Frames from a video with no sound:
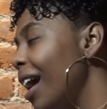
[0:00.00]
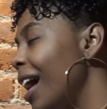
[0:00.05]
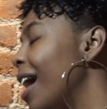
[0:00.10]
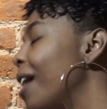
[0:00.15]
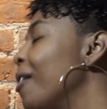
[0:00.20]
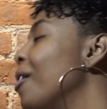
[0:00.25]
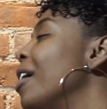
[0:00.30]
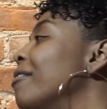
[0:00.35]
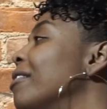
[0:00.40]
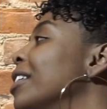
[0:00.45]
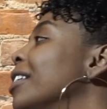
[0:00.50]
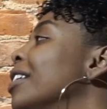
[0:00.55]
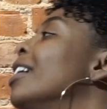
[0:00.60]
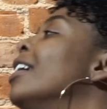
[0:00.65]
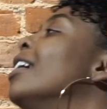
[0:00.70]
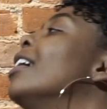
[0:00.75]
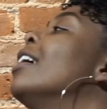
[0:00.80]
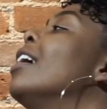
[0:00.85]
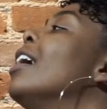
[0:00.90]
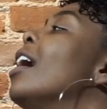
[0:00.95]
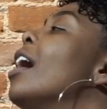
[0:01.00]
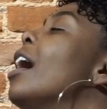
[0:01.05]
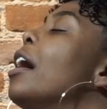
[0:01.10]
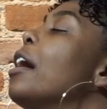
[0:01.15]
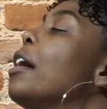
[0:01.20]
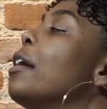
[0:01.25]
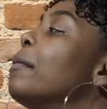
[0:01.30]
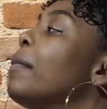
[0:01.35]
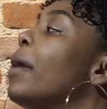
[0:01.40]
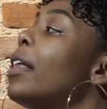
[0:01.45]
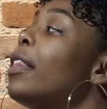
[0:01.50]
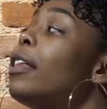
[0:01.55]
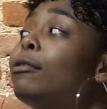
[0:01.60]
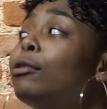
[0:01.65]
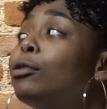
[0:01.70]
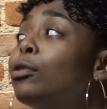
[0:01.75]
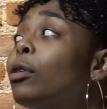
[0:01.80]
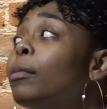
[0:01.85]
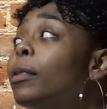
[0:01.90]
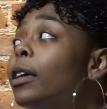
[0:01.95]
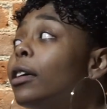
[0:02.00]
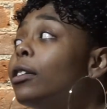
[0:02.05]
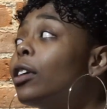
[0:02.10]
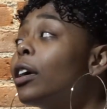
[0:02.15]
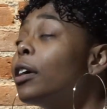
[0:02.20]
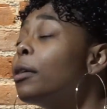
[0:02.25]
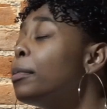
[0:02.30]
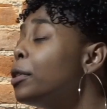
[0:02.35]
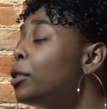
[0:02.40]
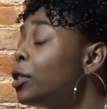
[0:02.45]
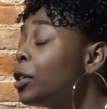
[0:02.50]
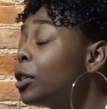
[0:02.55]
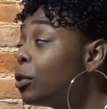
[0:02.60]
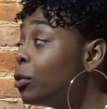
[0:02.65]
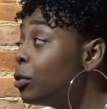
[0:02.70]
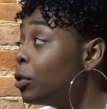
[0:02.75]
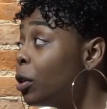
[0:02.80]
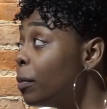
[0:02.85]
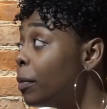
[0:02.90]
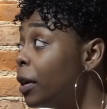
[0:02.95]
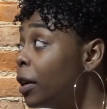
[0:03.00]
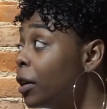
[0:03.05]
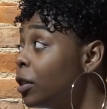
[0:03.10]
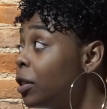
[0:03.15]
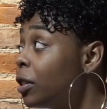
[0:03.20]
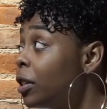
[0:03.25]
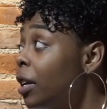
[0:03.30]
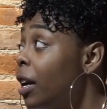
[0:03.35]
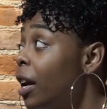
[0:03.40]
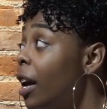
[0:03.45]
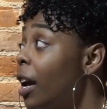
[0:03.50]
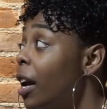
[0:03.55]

However, I love you so much. I appreciate you so much.